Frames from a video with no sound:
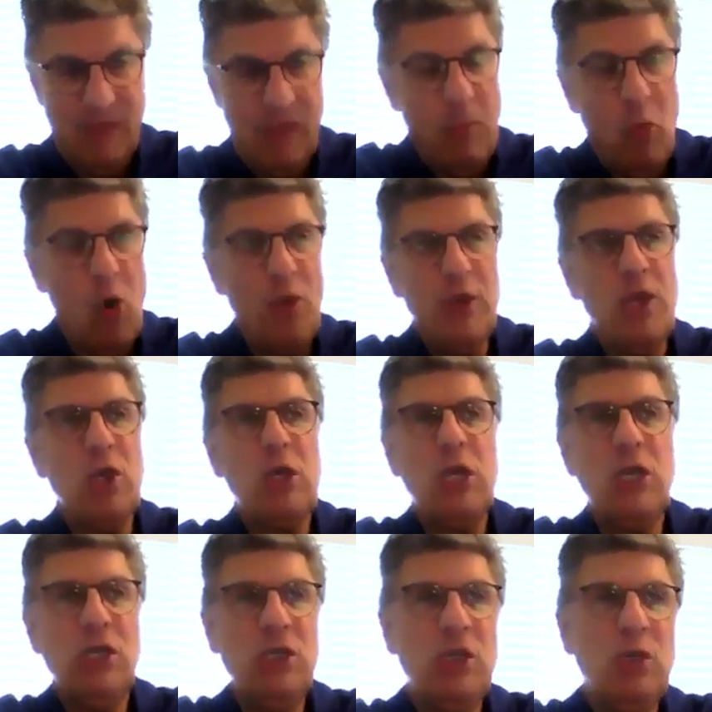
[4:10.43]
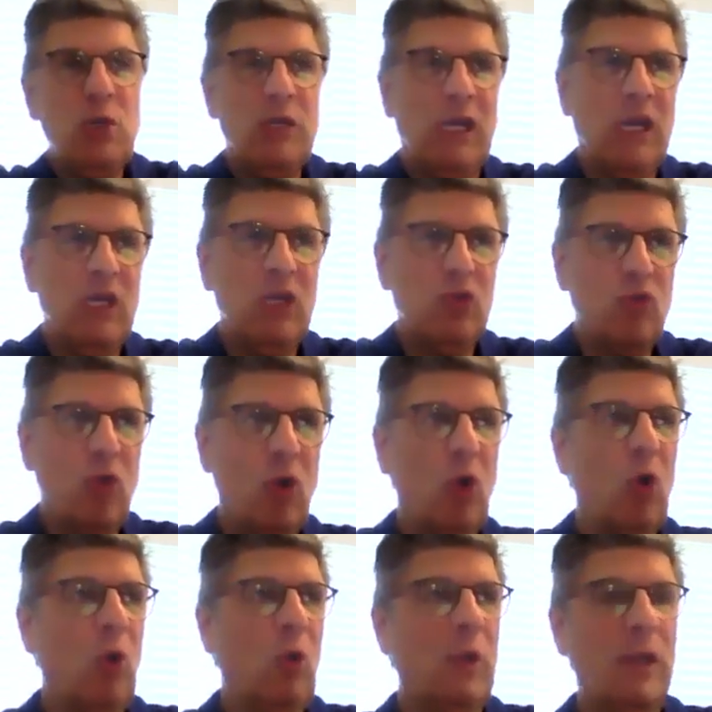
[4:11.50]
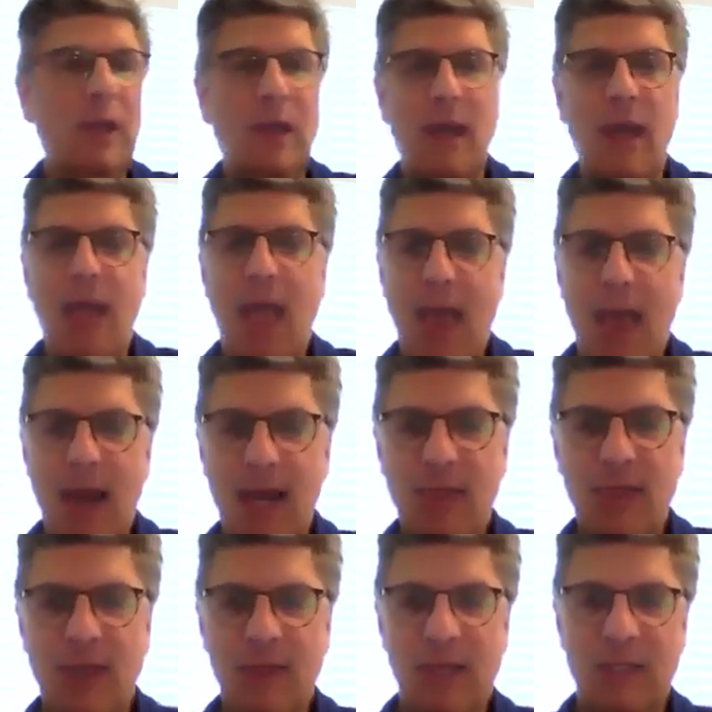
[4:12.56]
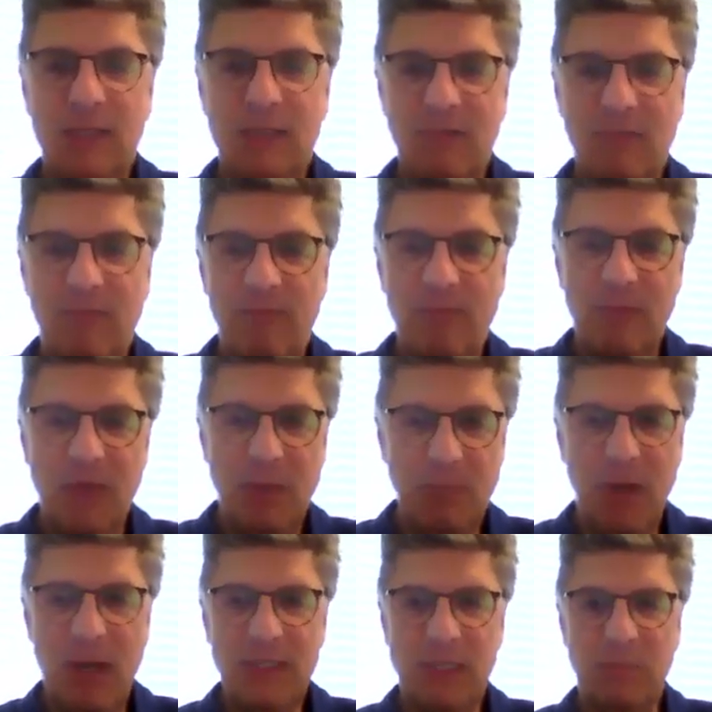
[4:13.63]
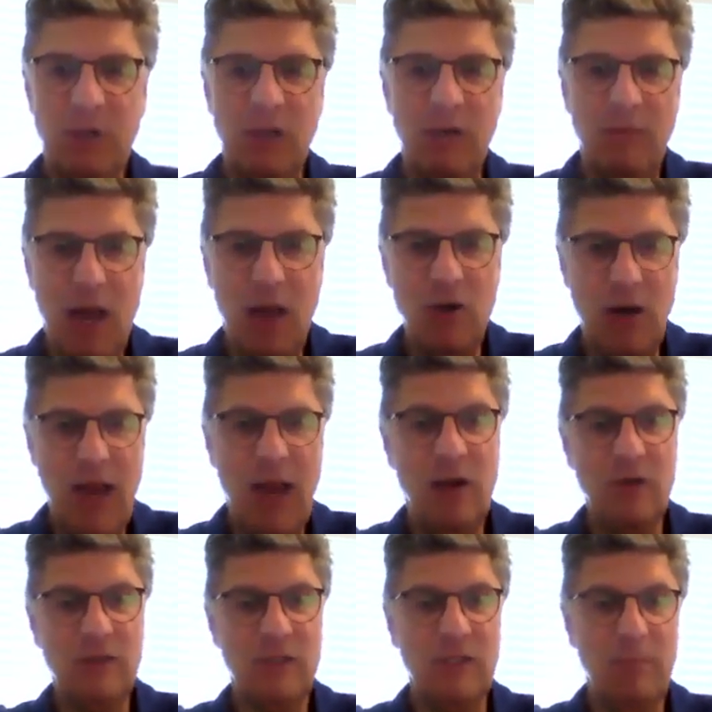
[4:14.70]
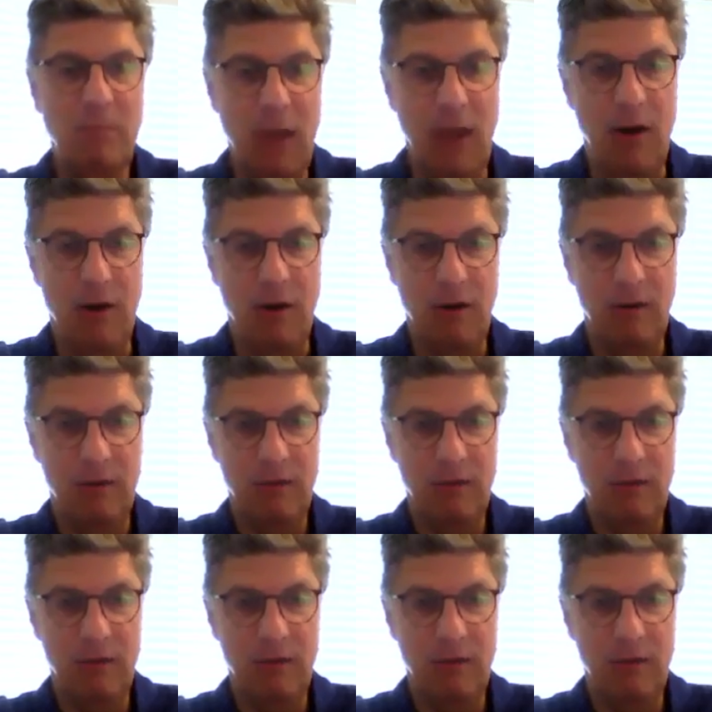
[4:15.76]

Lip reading: the more that you can do to control anything that's combustible around your house, the better.